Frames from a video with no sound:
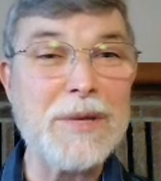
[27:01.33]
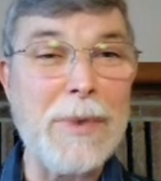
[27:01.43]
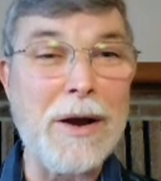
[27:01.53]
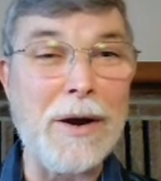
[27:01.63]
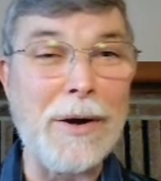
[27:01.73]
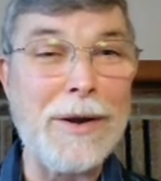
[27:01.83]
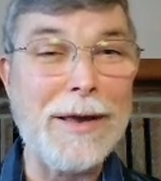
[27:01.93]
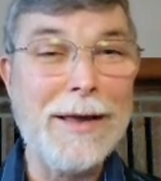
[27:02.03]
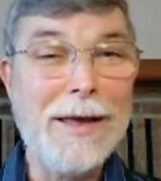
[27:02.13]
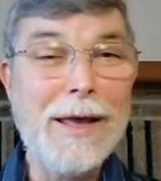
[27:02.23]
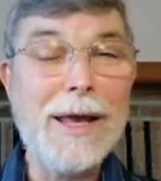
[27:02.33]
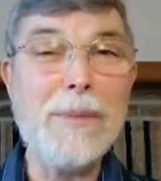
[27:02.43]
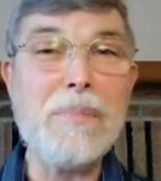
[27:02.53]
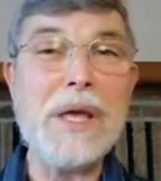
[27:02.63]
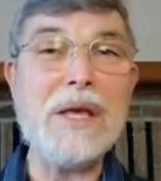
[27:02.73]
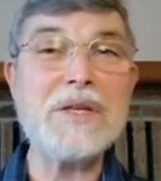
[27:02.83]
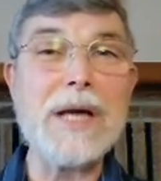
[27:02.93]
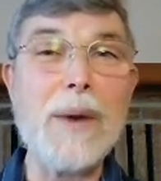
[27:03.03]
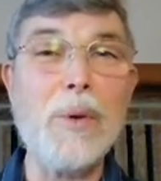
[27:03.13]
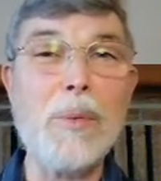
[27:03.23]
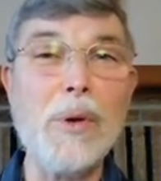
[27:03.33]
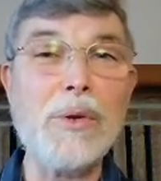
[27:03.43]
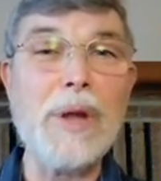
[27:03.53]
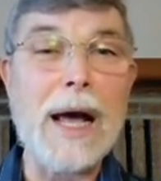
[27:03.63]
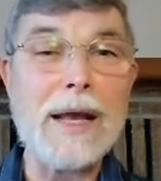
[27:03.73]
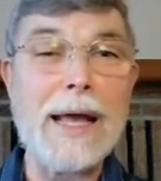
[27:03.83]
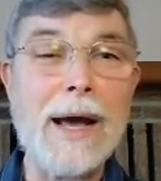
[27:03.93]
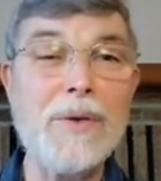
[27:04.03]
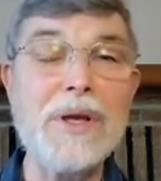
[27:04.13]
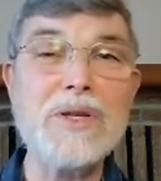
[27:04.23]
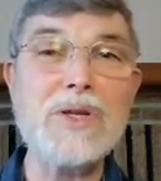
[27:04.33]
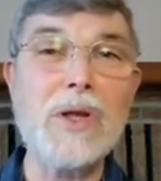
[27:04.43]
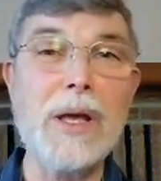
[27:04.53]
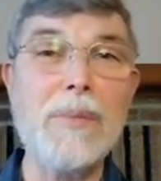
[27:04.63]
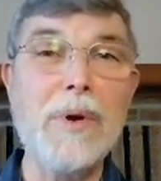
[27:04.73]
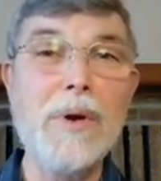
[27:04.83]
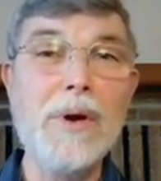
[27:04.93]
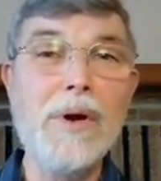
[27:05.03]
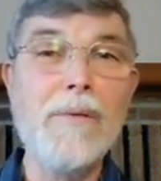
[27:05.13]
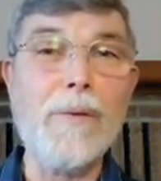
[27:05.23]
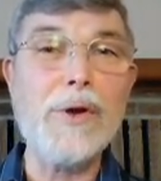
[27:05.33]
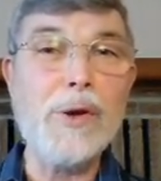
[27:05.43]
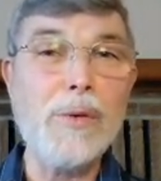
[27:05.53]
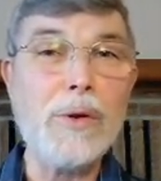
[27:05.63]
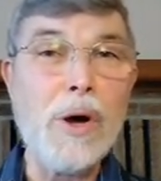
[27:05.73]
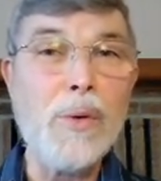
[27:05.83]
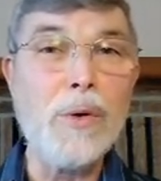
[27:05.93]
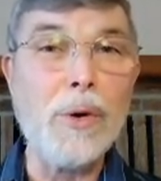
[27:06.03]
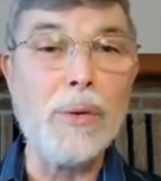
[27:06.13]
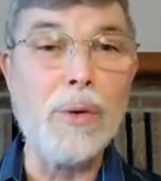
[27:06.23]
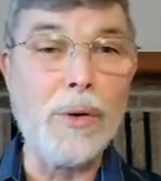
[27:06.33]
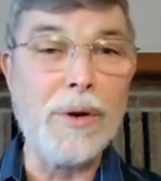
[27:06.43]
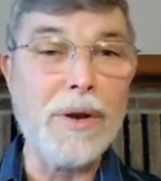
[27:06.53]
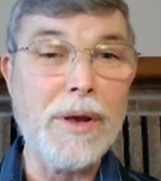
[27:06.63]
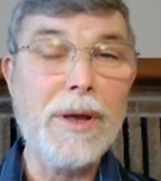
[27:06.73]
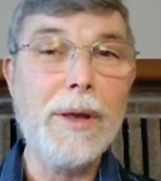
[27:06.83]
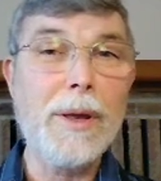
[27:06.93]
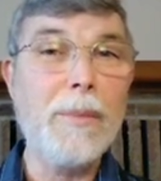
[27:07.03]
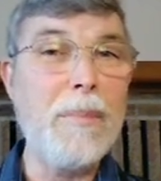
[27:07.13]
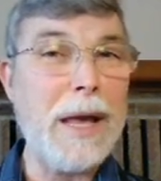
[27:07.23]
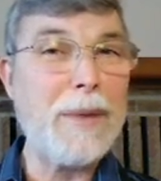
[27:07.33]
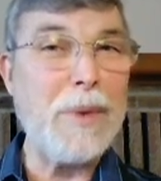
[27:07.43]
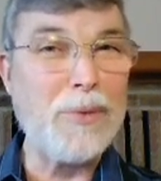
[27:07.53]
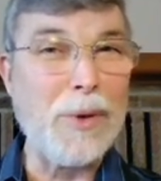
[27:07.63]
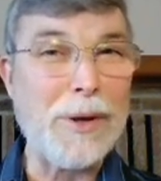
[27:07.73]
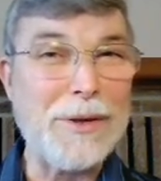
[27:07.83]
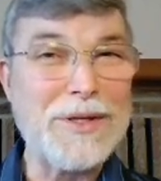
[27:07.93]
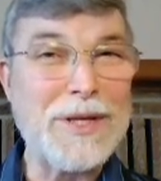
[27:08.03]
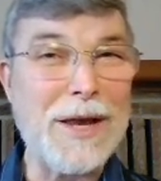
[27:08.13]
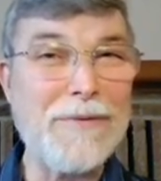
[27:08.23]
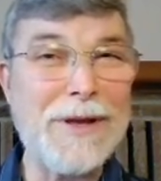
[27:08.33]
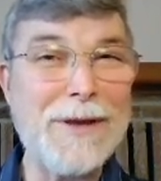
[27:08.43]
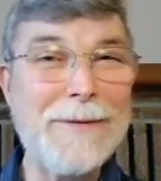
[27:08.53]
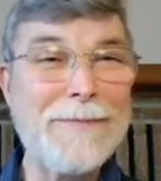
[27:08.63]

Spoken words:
in my heart. In peace, I will both lie down and sleep. For you alone, O Lord, make me dwell in safety.